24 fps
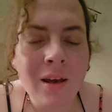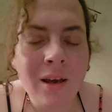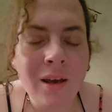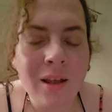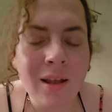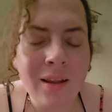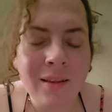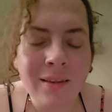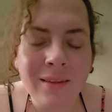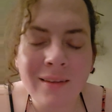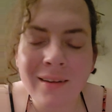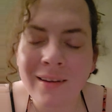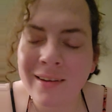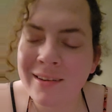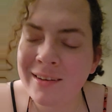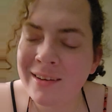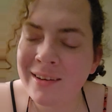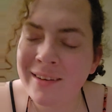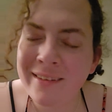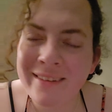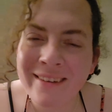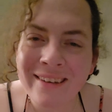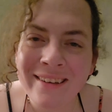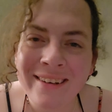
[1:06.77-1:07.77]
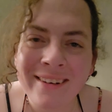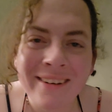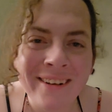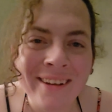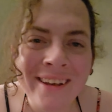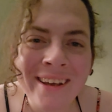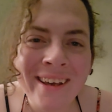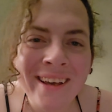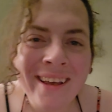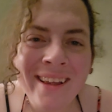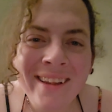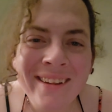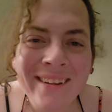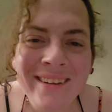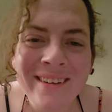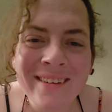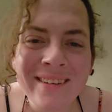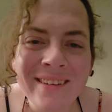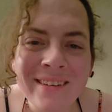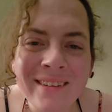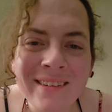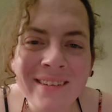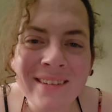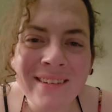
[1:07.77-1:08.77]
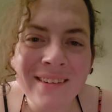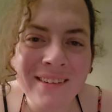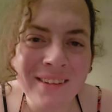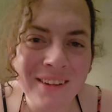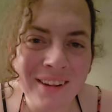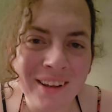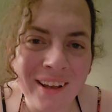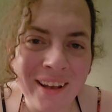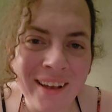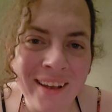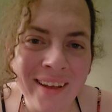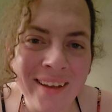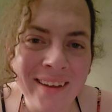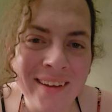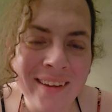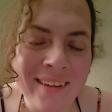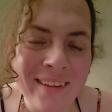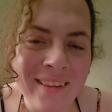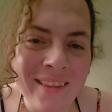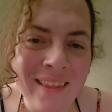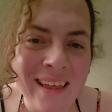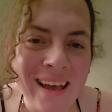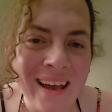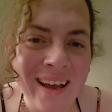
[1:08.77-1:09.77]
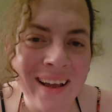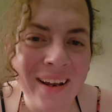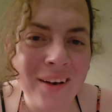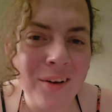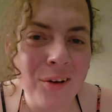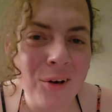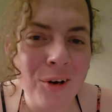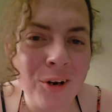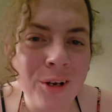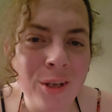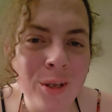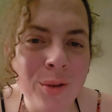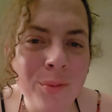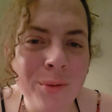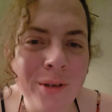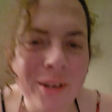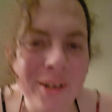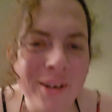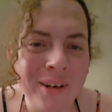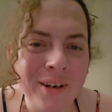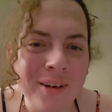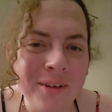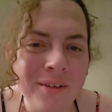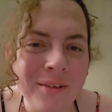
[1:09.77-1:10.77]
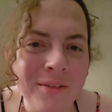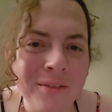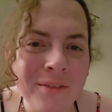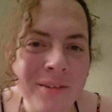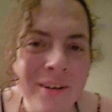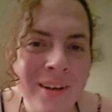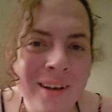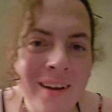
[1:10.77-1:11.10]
And this isn't like that argument of